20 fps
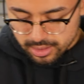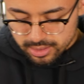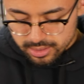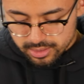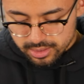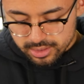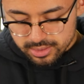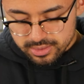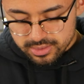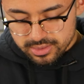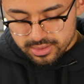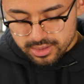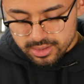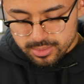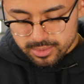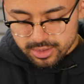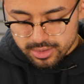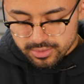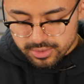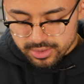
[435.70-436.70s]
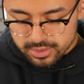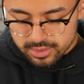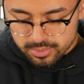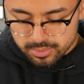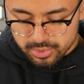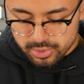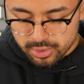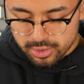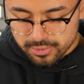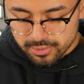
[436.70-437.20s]
Then some of this
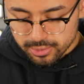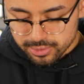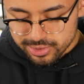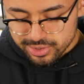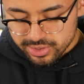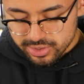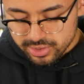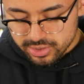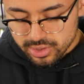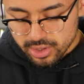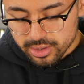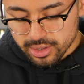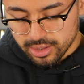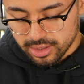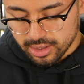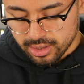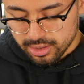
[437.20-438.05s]
beautiful, stunning